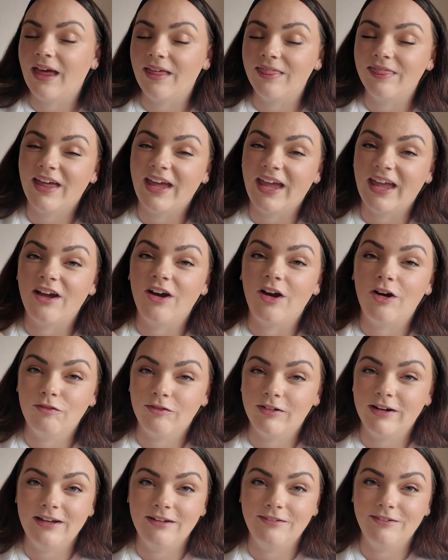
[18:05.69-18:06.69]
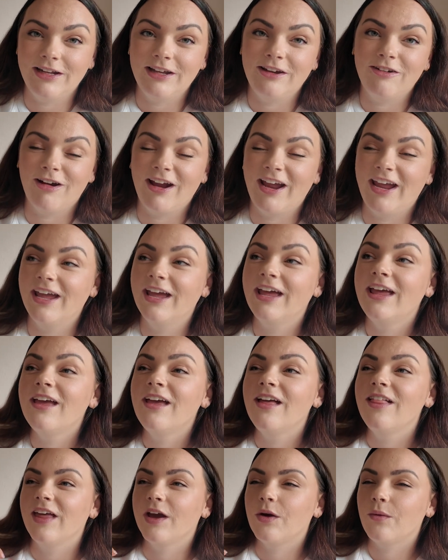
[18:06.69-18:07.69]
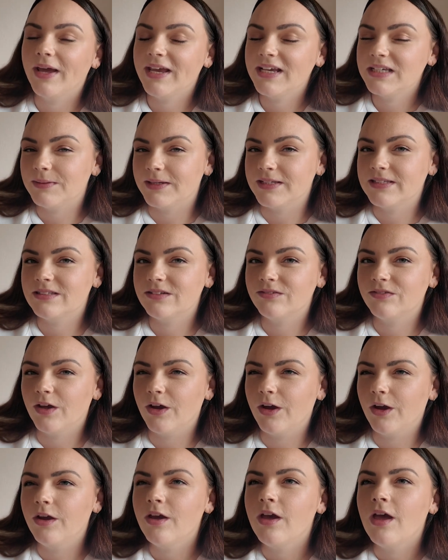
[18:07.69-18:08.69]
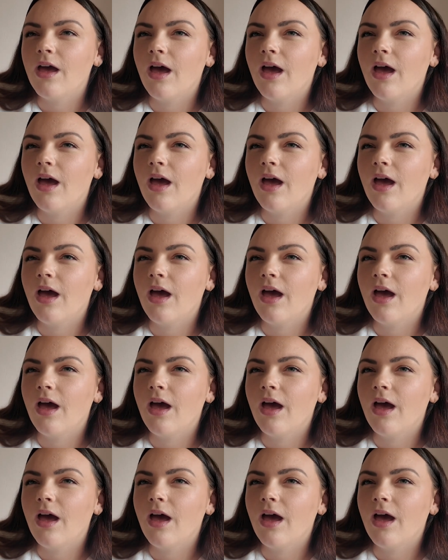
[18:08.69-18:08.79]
and they are really, really great. They're quite expensive though.